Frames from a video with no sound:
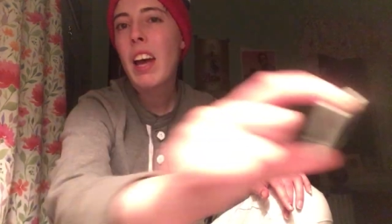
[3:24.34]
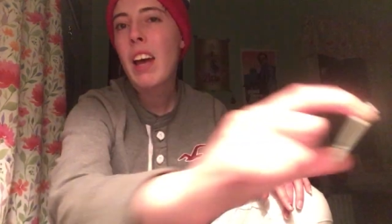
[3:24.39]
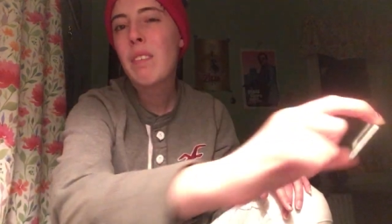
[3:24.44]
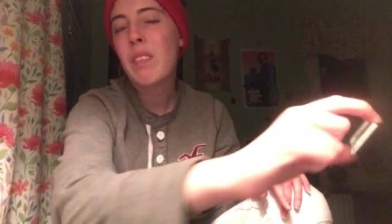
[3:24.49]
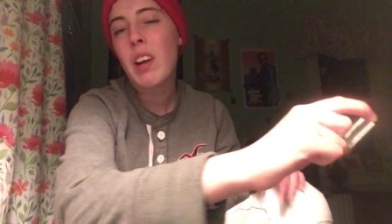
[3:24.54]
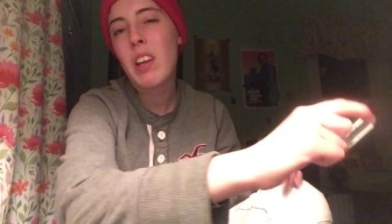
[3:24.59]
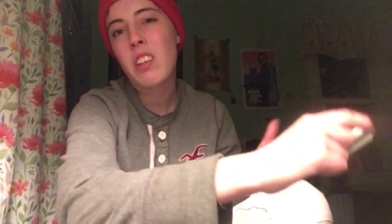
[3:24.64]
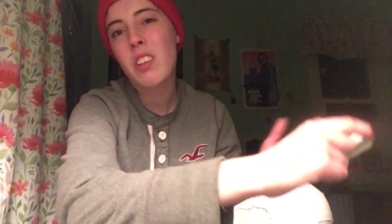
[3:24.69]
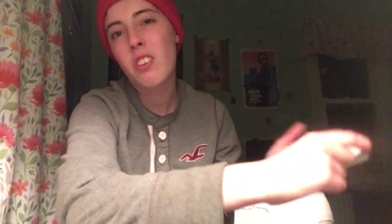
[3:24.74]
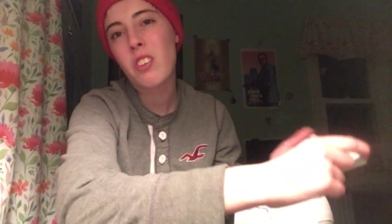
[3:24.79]

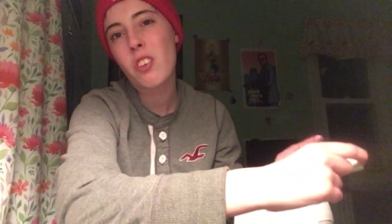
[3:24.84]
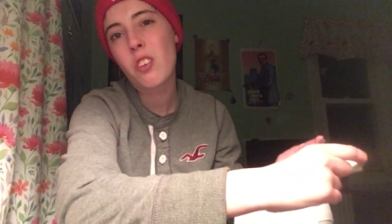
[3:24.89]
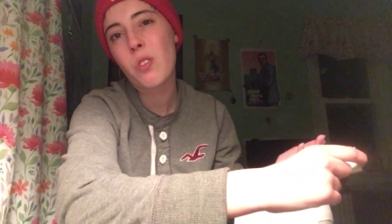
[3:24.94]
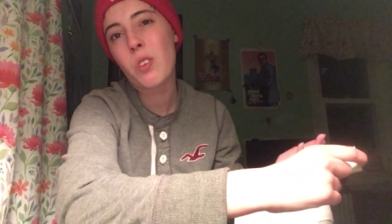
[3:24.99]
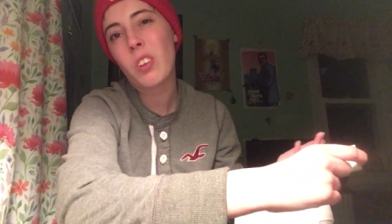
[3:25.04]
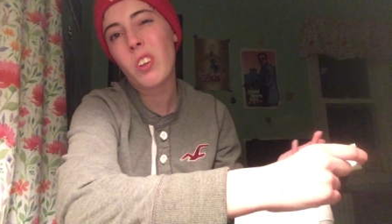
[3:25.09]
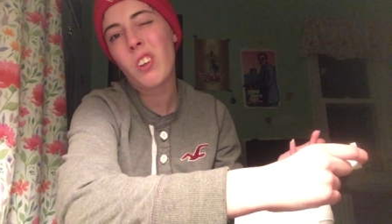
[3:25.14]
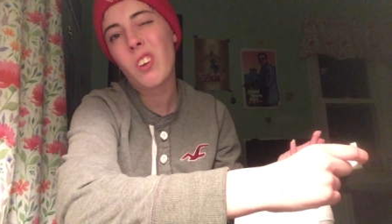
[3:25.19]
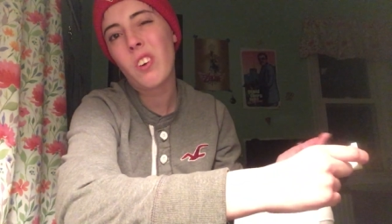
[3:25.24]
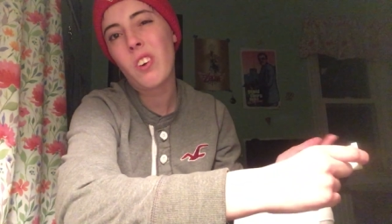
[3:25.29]
And my sisters
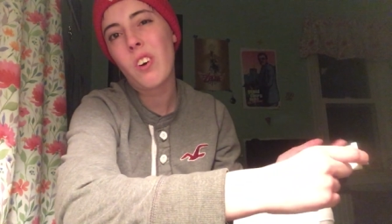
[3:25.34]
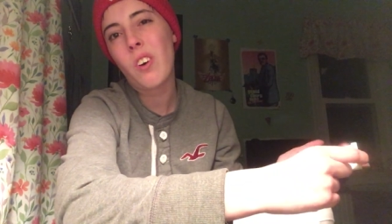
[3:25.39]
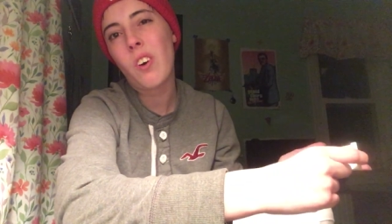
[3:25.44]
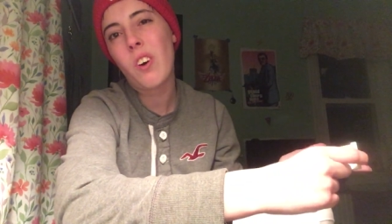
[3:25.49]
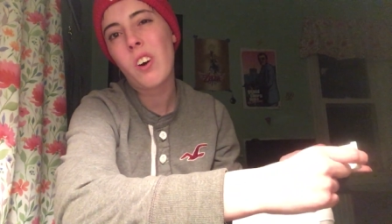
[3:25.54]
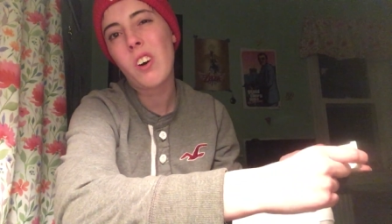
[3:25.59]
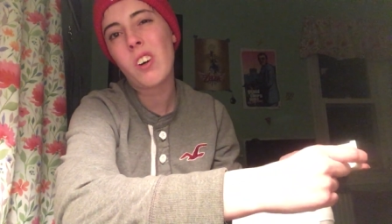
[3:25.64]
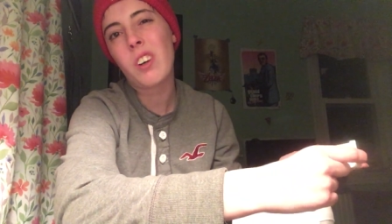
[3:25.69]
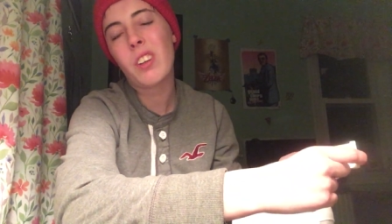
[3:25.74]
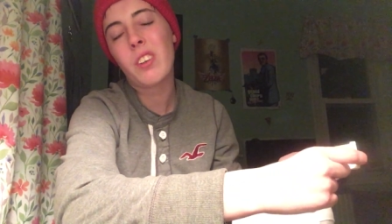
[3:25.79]
will
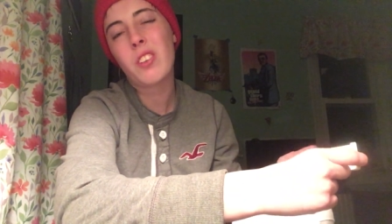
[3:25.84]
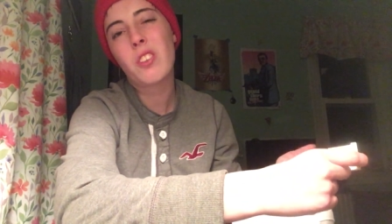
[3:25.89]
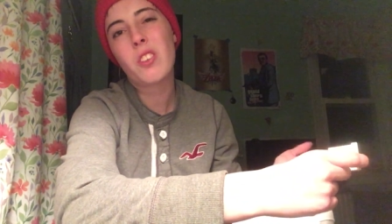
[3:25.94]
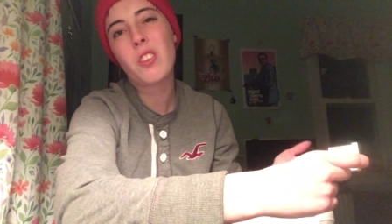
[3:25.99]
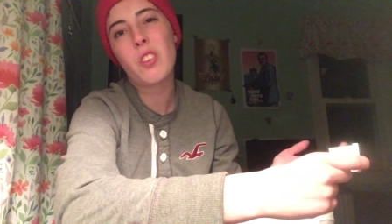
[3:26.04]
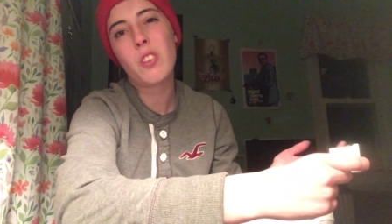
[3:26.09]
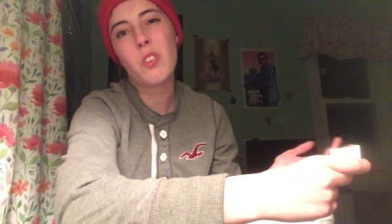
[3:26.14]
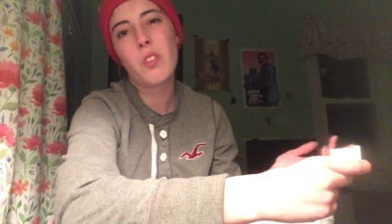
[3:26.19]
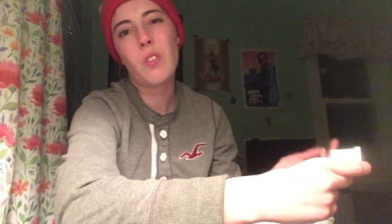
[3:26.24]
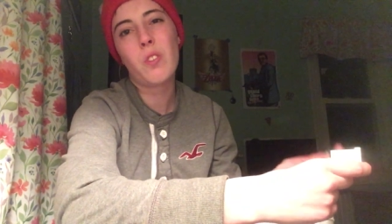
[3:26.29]
or
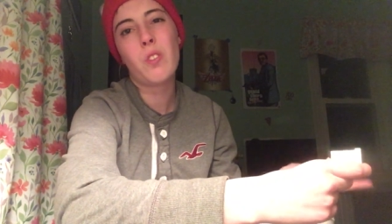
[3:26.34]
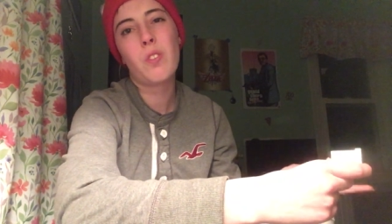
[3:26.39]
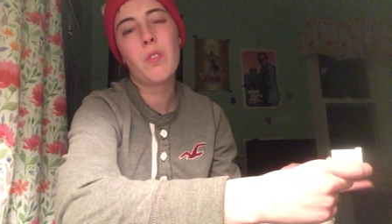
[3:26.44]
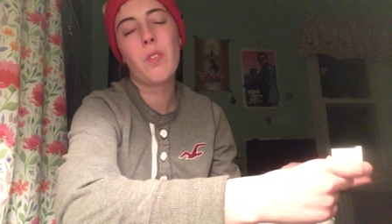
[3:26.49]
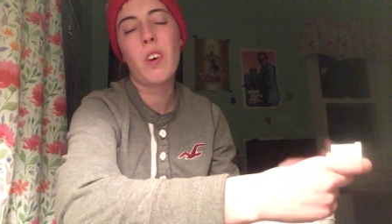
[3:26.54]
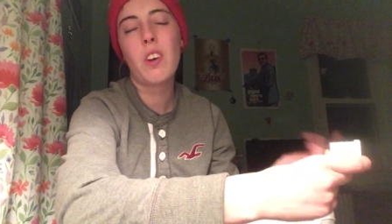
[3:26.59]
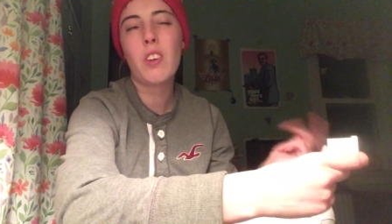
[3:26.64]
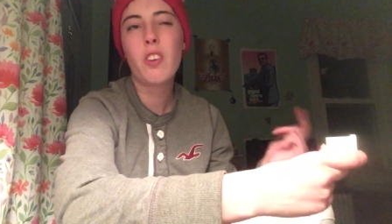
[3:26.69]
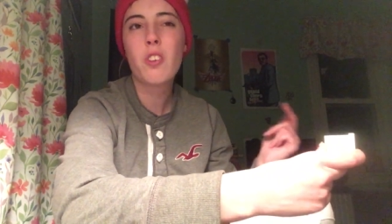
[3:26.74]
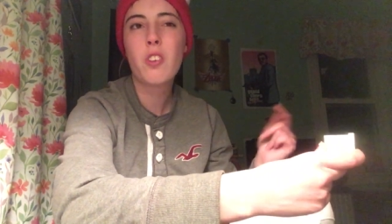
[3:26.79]
two,
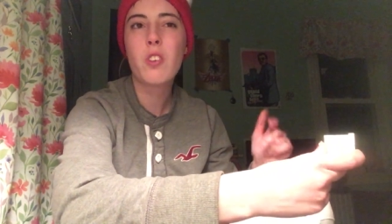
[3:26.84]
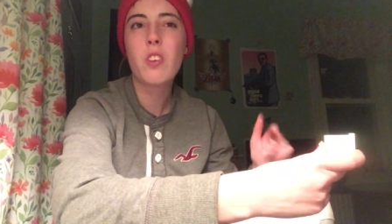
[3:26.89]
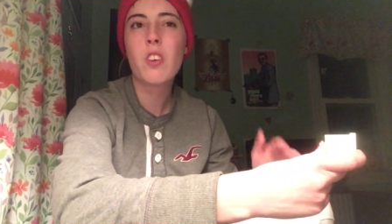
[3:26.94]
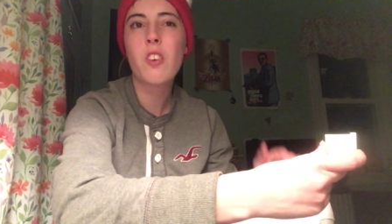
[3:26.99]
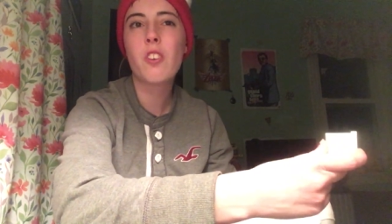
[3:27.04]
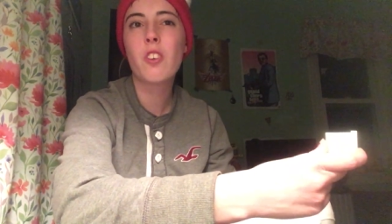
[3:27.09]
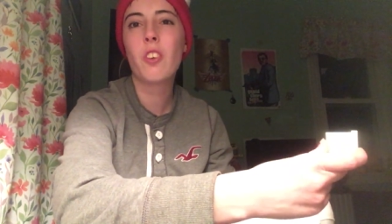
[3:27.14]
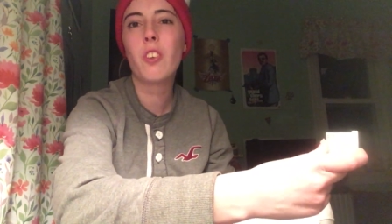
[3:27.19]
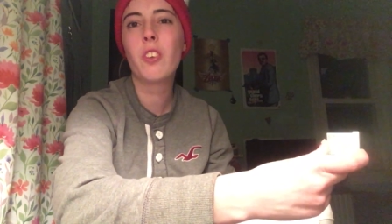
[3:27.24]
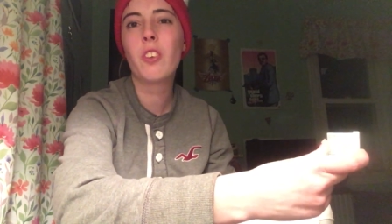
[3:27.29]
one's two
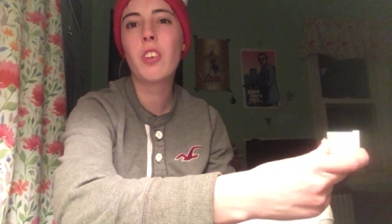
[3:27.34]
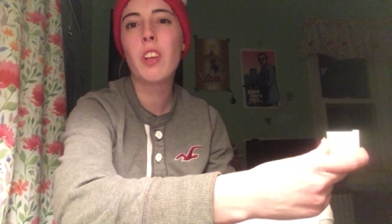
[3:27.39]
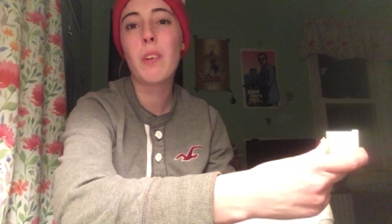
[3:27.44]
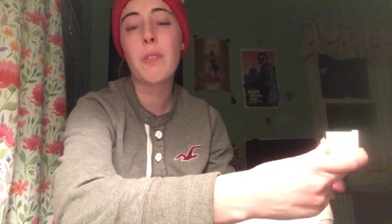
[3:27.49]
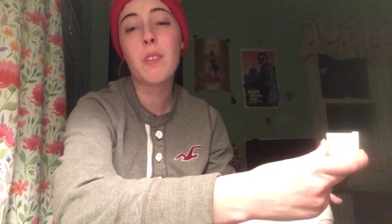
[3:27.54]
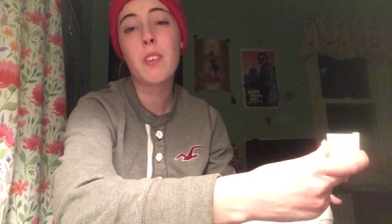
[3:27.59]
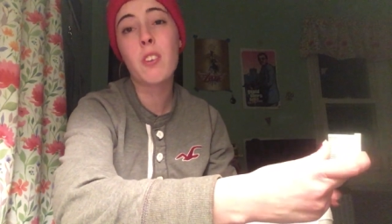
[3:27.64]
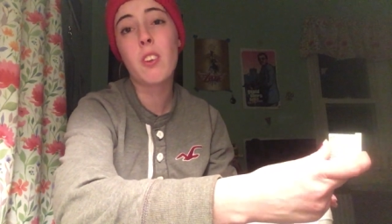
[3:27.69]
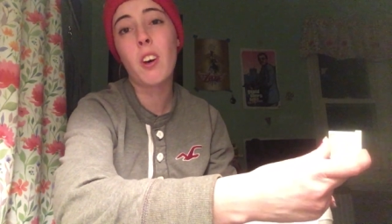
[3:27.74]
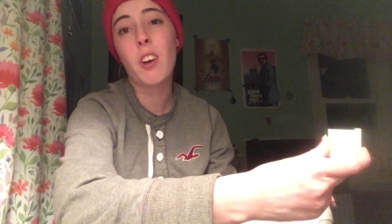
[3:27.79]
years older, the
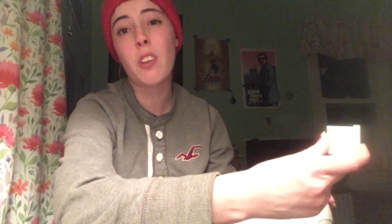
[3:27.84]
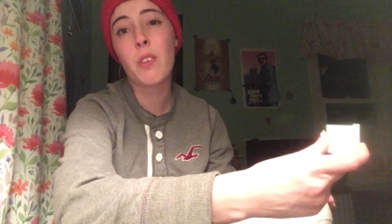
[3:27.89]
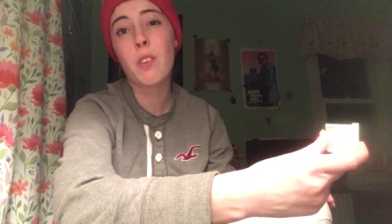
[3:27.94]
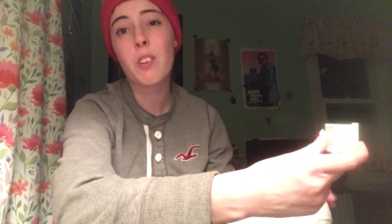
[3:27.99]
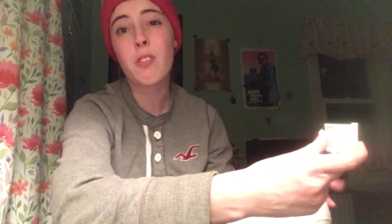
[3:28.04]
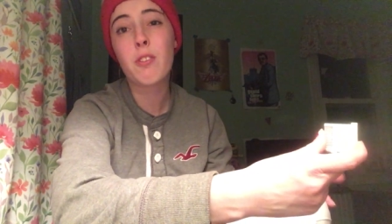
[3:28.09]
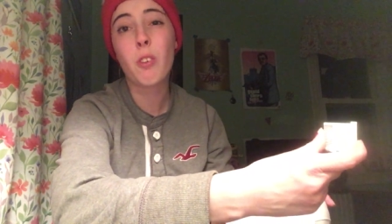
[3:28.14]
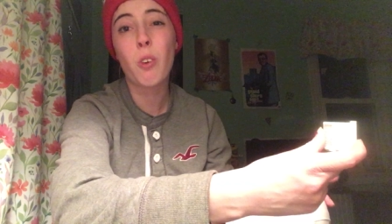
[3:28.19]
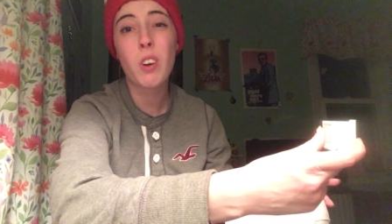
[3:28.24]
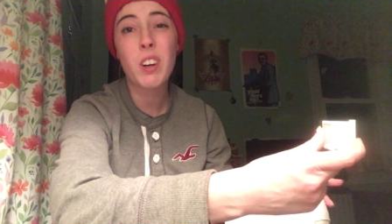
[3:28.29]
other one's, other
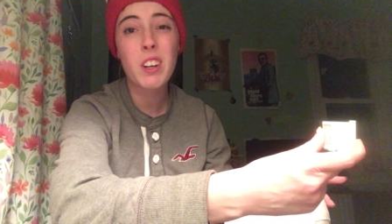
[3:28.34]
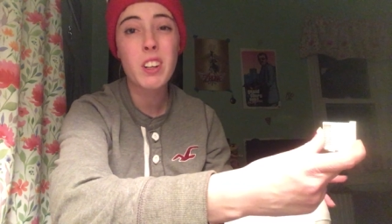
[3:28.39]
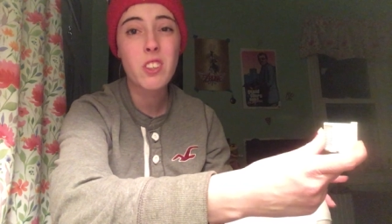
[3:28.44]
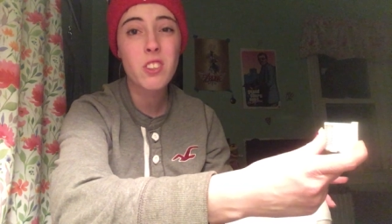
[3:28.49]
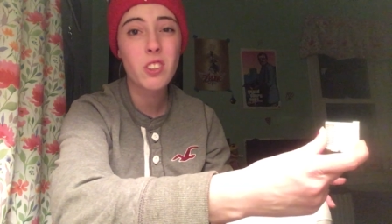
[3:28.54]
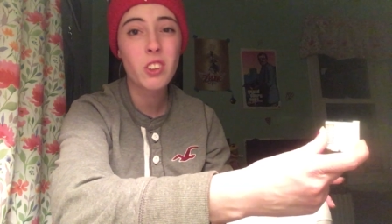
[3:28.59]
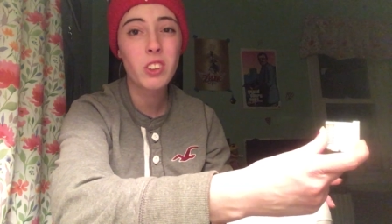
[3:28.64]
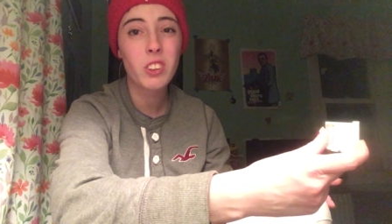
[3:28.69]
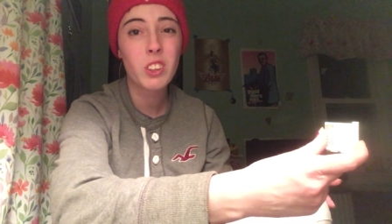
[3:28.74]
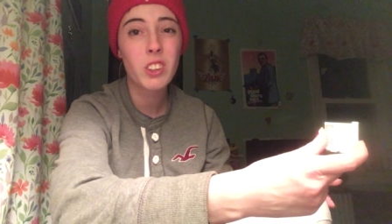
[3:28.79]
one's four
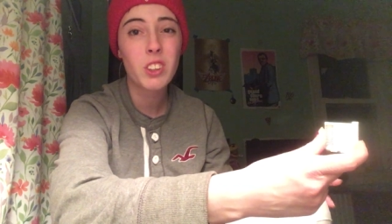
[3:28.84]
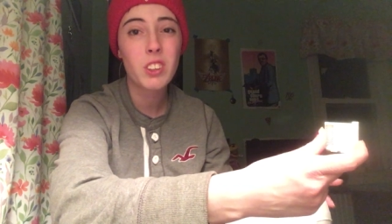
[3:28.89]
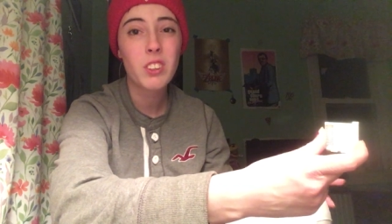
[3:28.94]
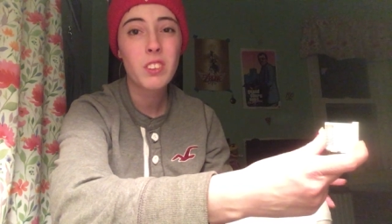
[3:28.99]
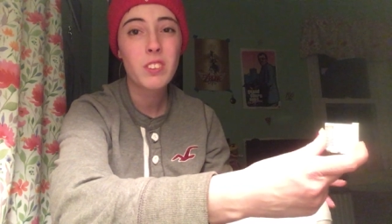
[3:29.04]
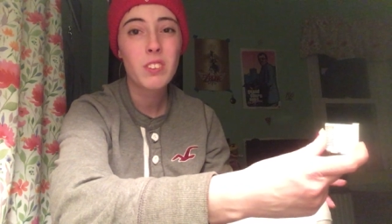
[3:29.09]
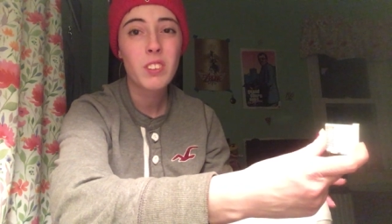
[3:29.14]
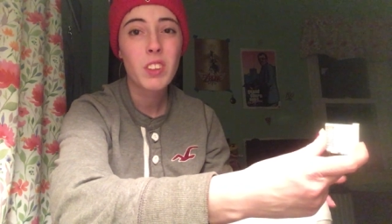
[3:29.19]
years older.